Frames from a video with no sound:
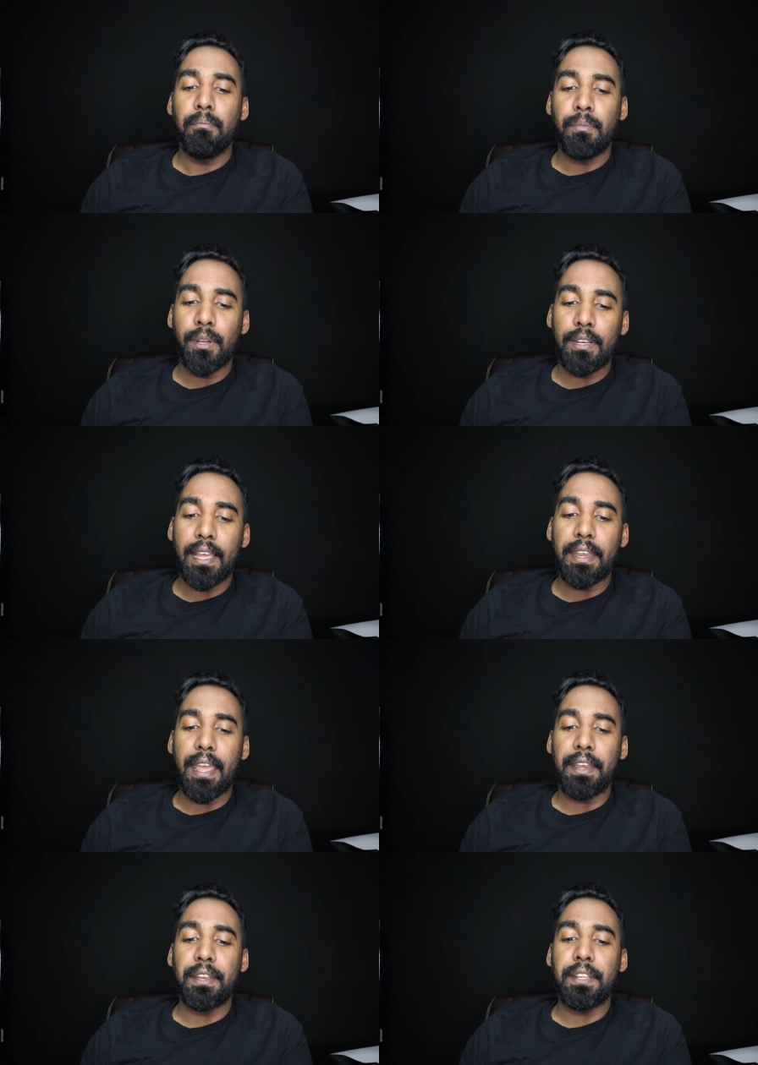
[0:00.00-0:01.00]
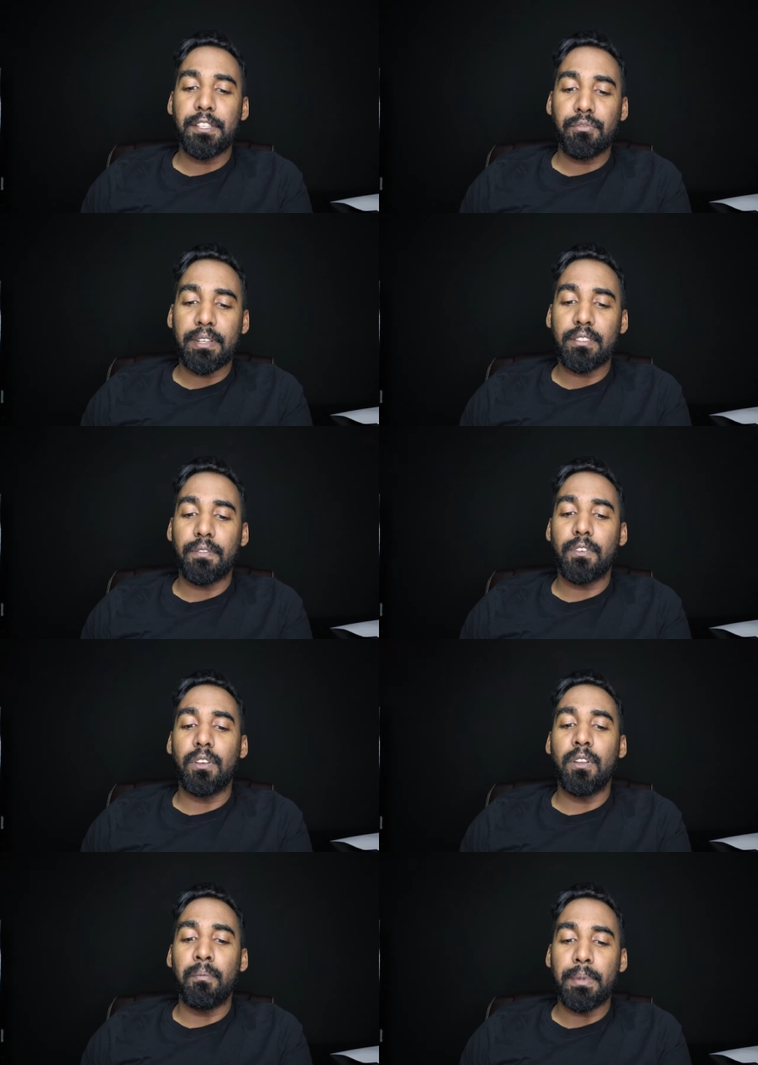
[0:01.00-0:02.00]
Maryland, and the District of
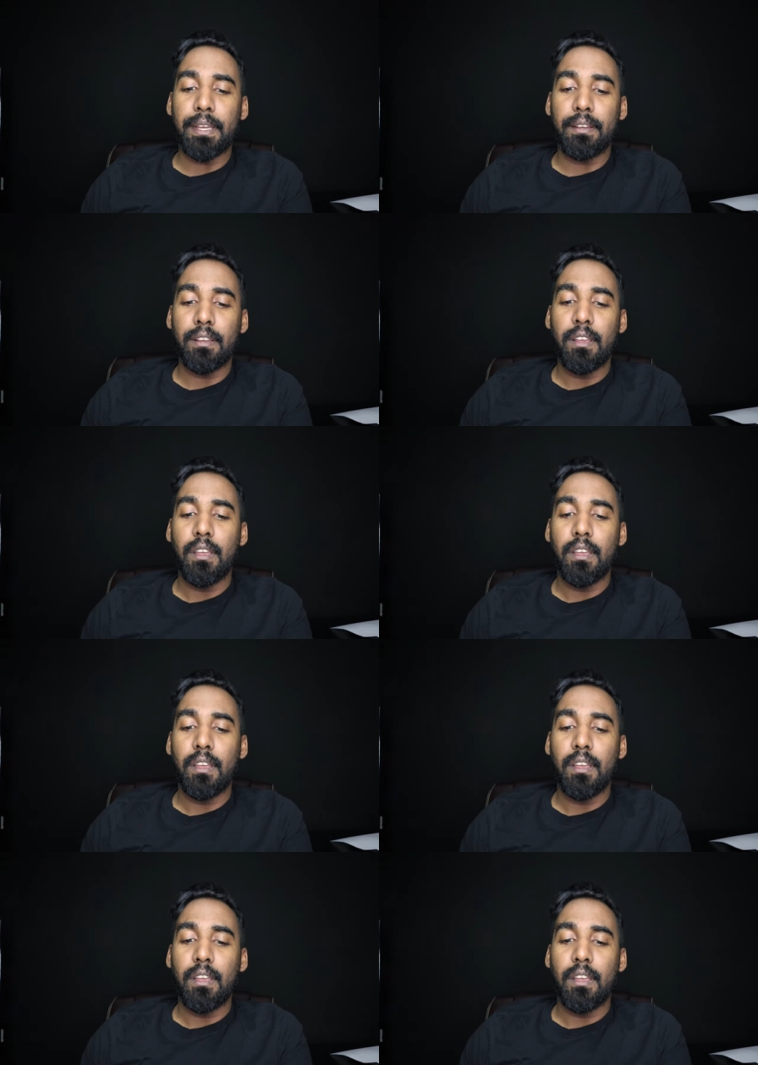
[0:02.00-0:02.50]
Columbia.